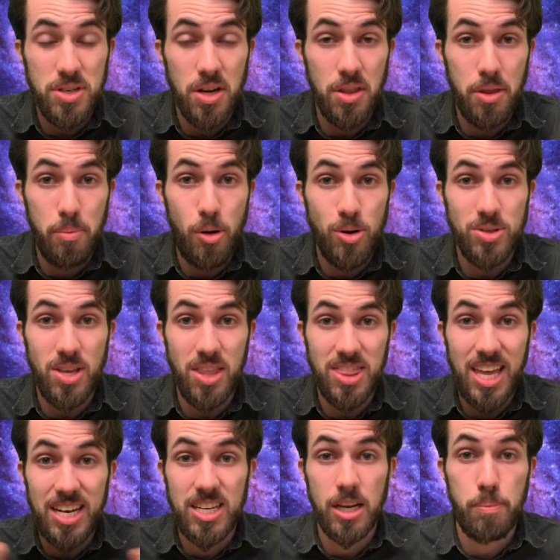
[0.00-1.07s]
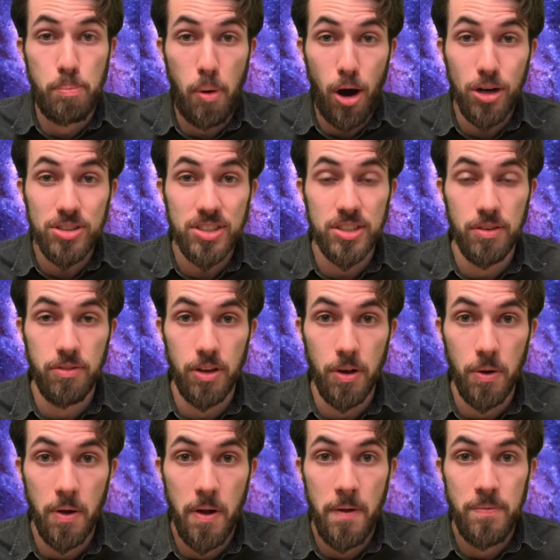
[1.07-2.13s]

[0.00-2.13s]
are the most authentic parts of you